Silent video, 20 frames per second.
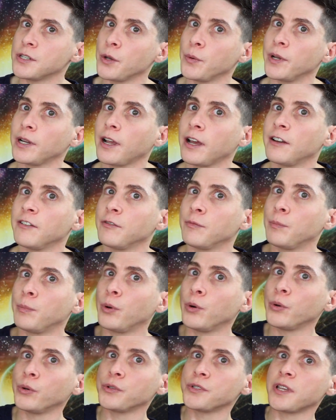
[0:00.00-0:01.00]
so it kind of
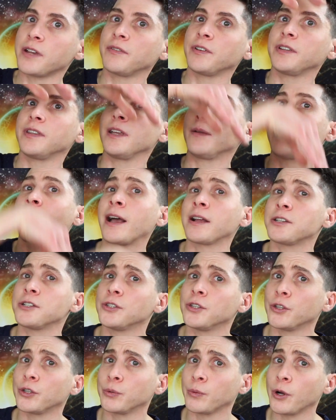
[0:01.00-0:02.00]
pulls everything back
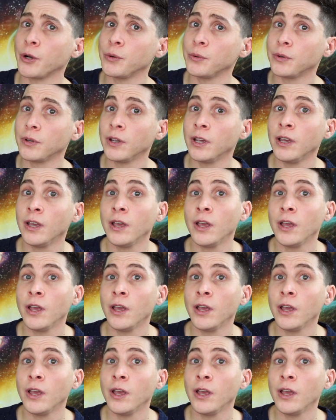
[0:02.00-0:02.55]
to the throat.